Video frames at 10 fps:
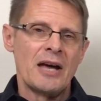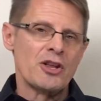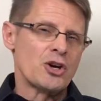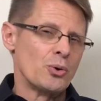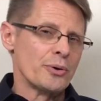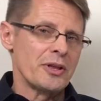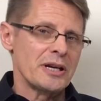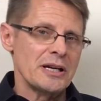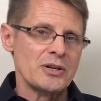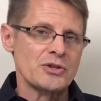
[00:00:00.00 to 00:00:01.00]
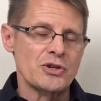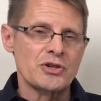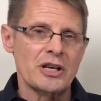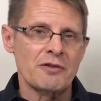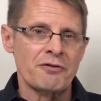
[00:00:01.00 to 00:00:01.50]
And the cool thing
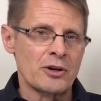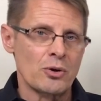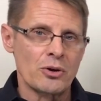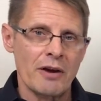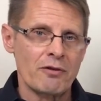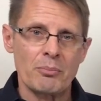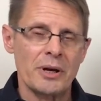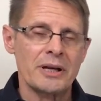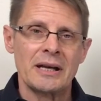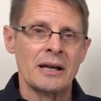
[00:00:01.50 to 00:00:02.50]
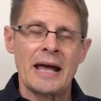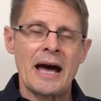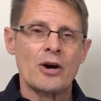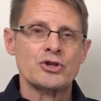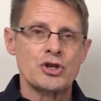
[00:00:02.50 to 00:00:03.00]
is that the federal government
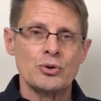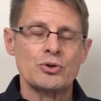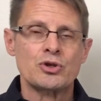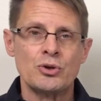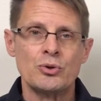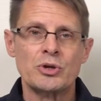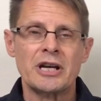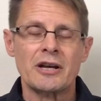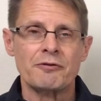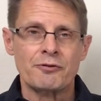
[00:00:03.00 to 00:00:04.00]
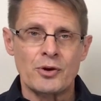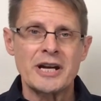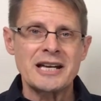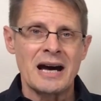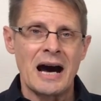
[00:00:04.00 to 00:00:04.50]
allows you to get a
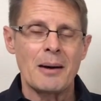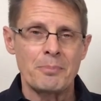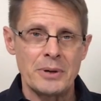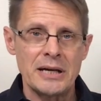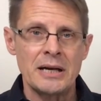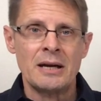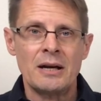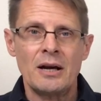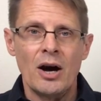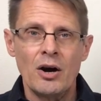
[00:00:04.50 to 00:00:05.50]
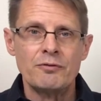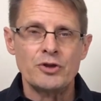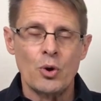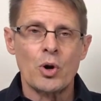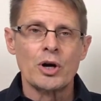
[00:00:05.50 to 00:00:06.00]
free copy
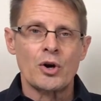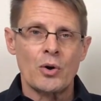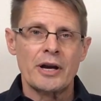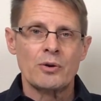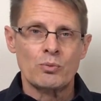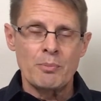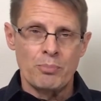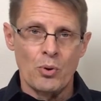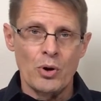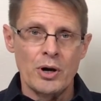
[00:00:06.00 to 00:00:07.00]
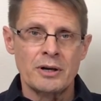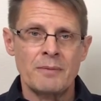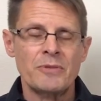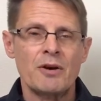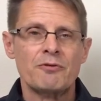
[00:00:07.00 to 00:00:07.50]
of your credit report
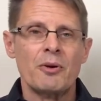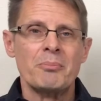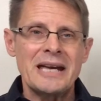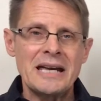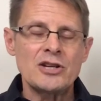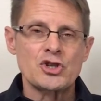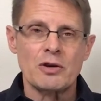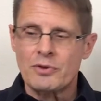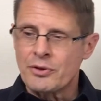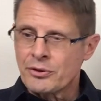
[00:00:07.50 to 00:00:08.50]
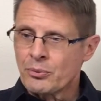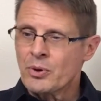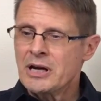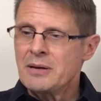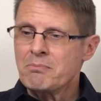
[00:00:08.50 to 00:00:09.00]
from each of the
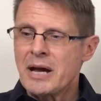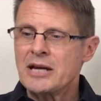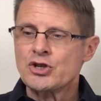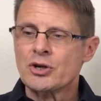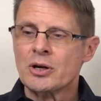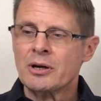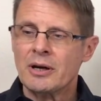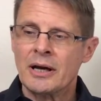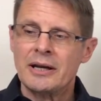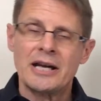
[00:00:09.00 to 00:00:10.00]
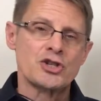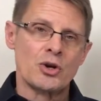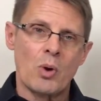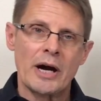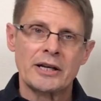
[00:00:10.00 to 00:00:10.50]
3 major
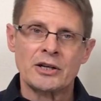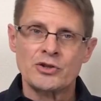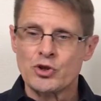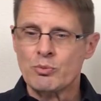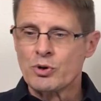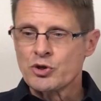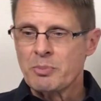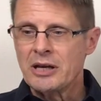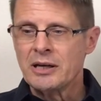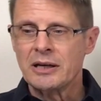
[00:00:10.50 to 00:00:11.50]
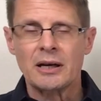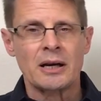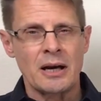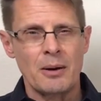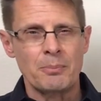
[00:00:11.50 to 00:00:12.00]
nationwide consumer
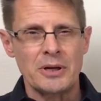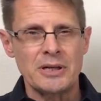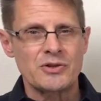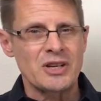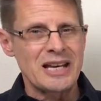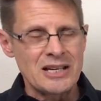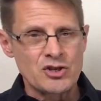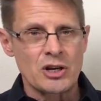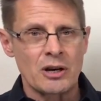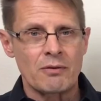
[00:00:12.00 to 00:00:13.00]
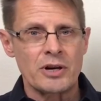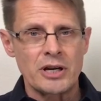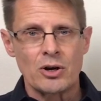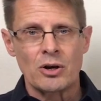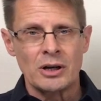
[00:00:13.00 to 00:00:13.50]
spending companies each and
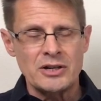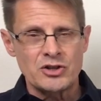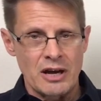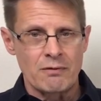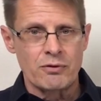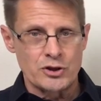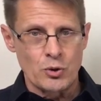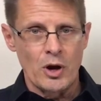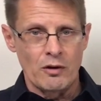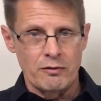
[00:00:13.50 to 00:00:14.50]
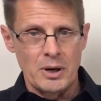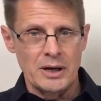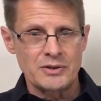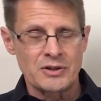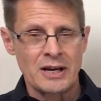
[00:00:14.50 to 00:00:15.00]
every year, or at least every 12
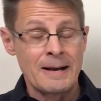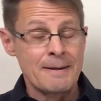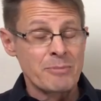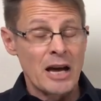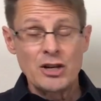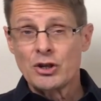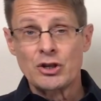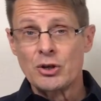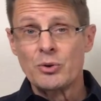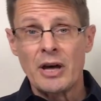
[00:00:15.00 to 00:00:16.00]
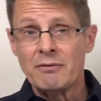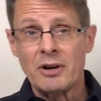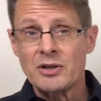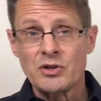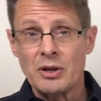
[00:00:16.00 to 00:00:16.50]
months. And you can do that
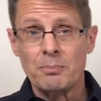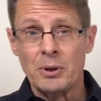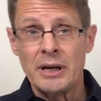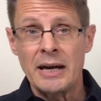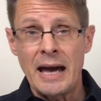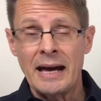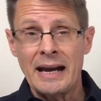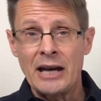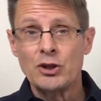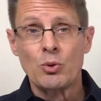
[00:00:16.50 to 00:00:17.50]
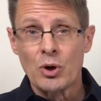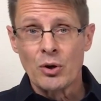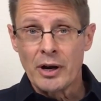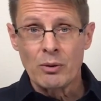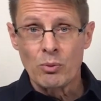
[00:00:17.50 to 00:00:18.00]
very simply at
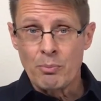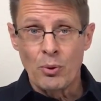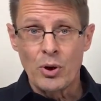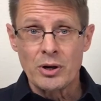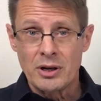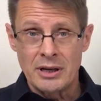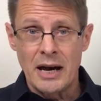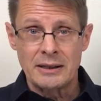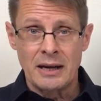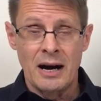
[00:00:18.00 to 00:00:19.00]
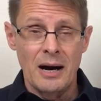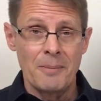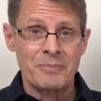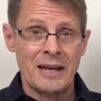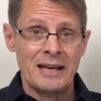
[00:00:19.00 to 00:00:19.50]

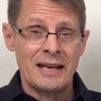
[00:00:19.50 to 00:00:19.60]
annualcreditreport.com.